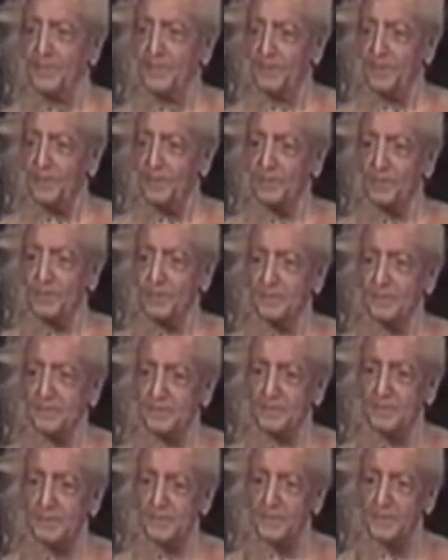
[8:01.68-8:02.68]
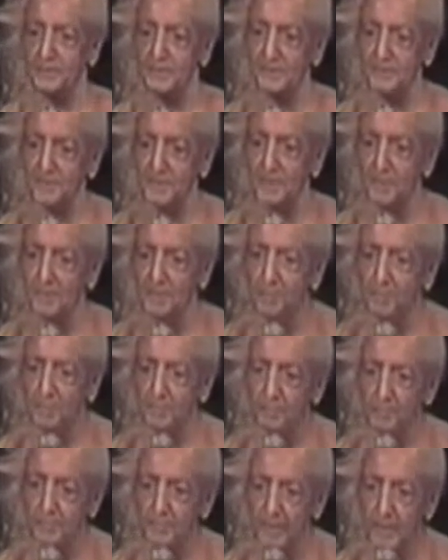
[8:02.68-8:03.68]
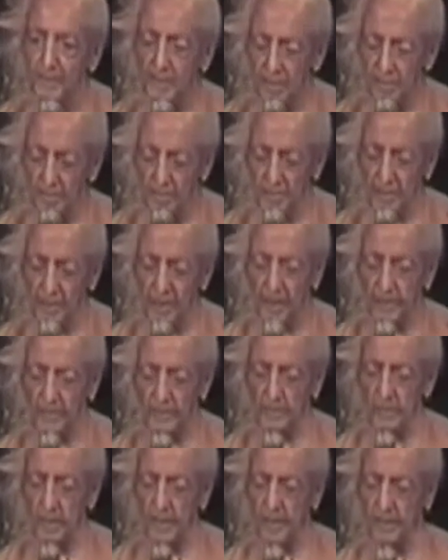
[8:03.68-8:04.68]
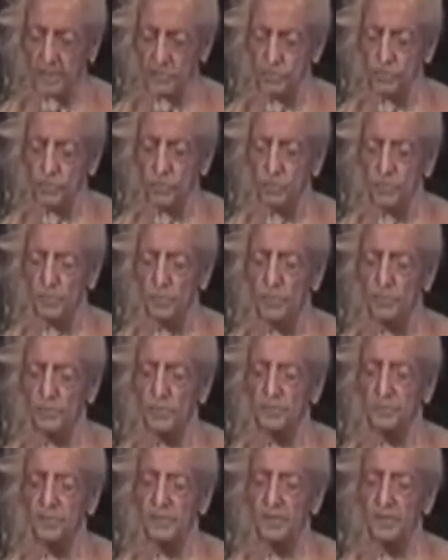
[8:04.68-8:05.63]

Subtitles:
all the circus. But I actually want to find